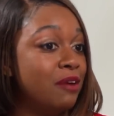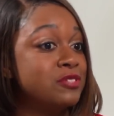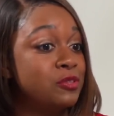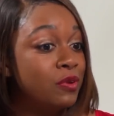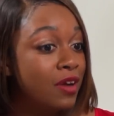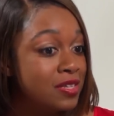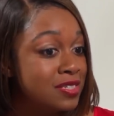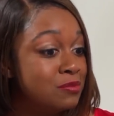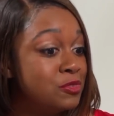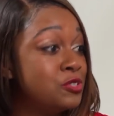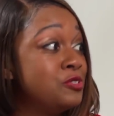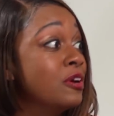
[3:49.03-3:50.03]
I was so
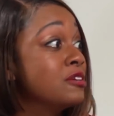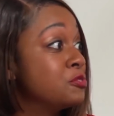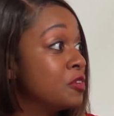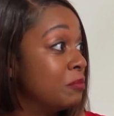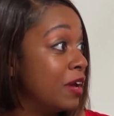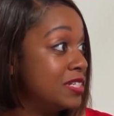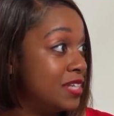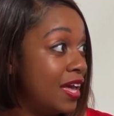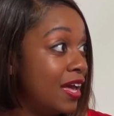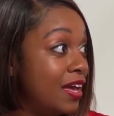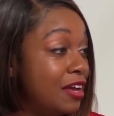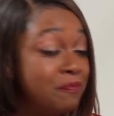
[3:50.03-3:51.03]
accustomed to structuring my
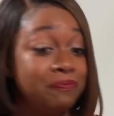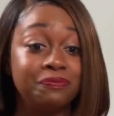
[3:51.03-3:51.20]
day